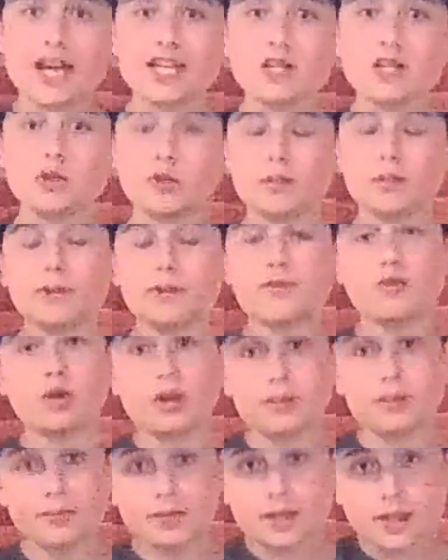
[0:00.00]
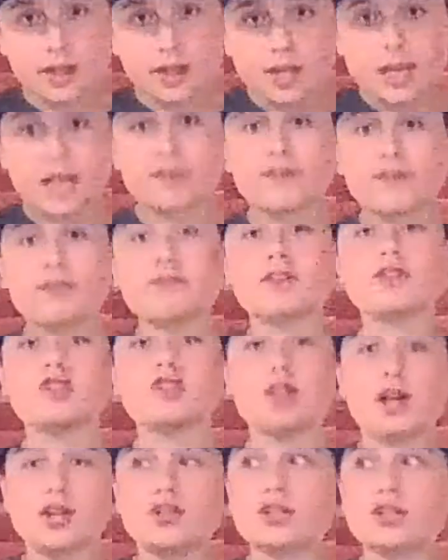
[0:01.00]
and you will perform in front of the
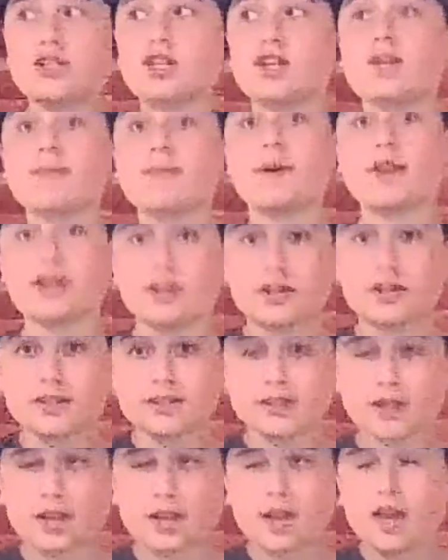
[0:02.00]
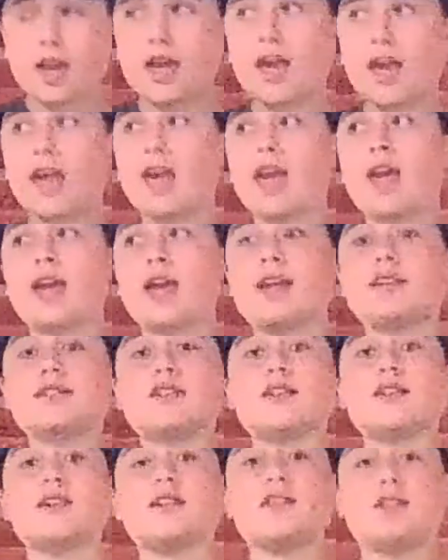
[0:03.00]
judge and your competitors,
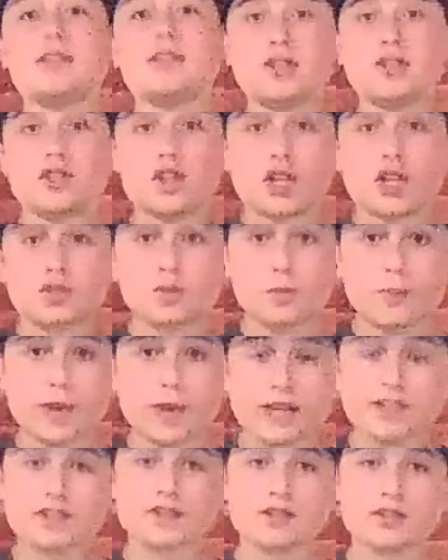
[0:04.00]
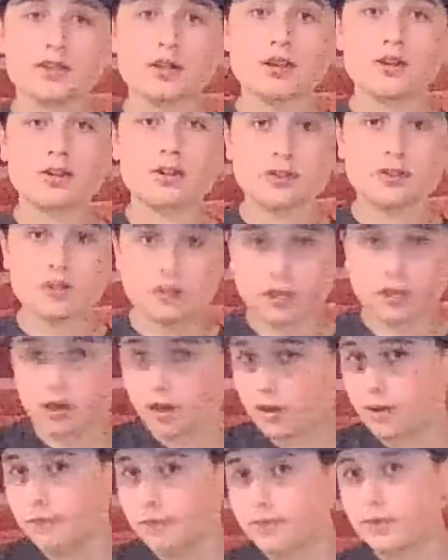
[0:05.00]
and the judge will base
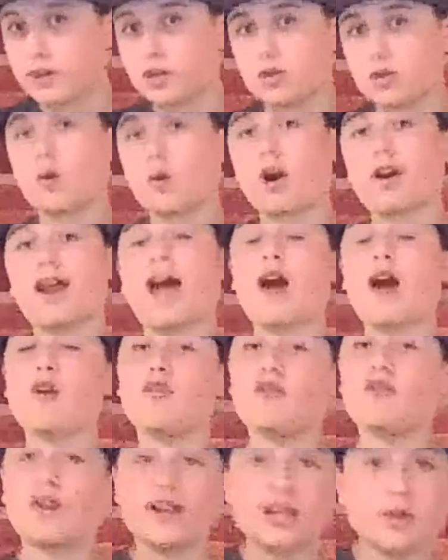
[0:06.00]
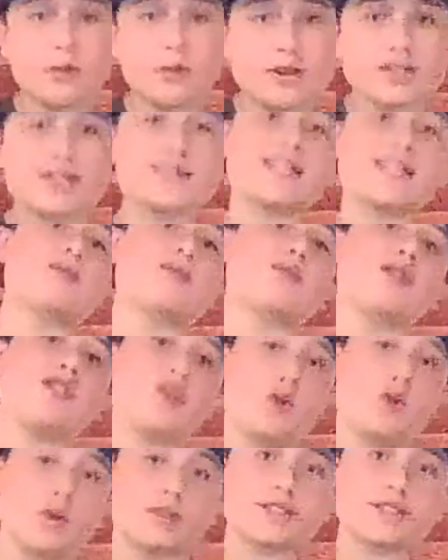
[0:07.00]
you on how funny it was, because that's one of
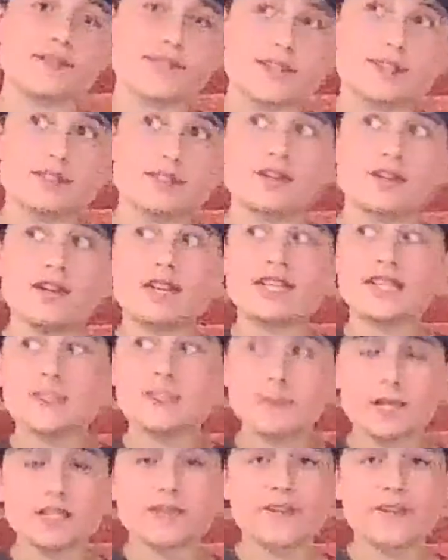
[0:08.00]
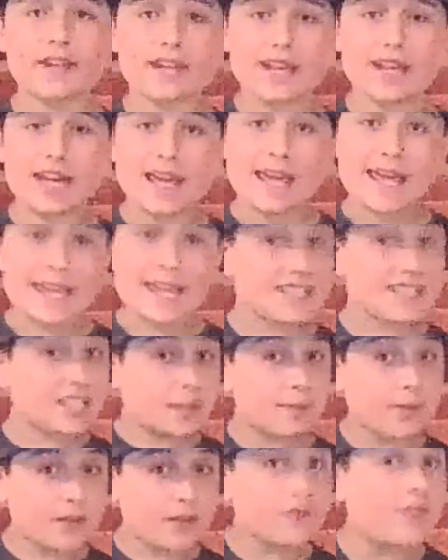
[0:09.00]
the goals of this speech event is
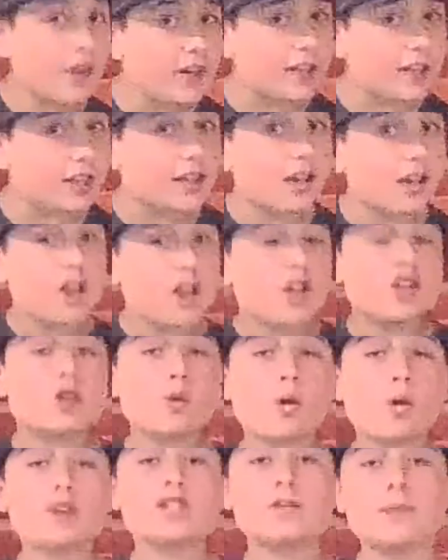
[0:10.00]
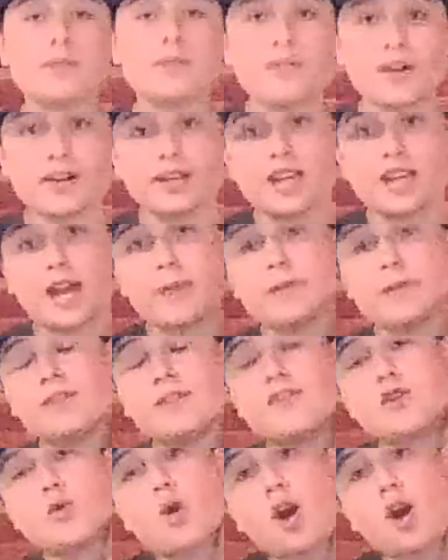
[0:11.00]
to be funny. You want to be funny. I mean,
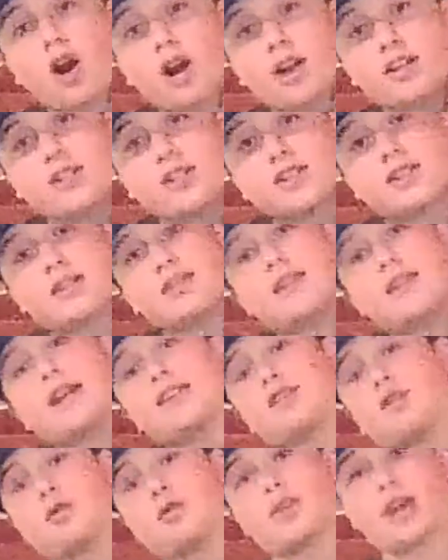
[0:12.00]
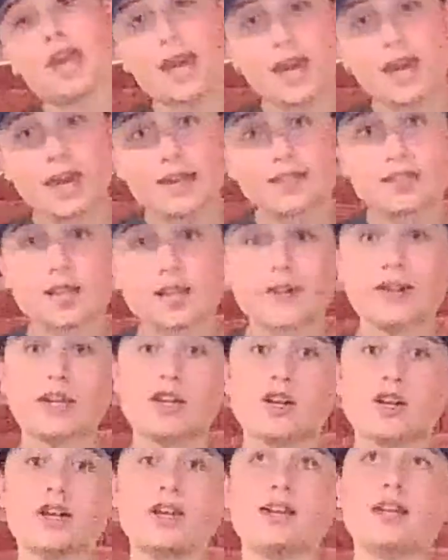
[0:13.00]
if you aren't, that's okay. It's not like
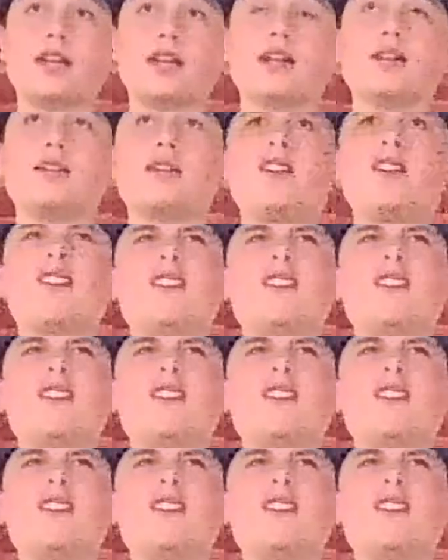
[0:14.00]
you're gonna get